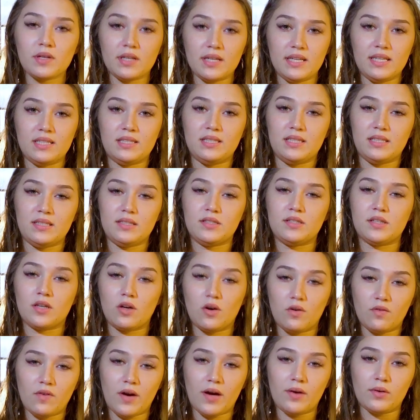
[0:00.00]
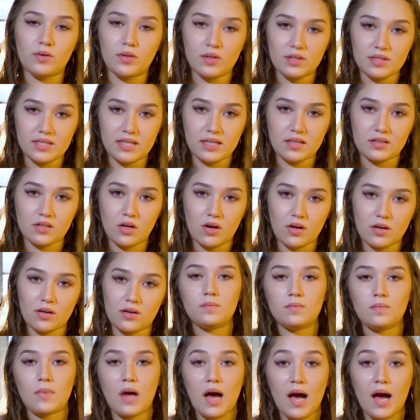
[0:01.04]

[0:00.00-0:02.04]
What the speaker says: easy to go viral on TikTok.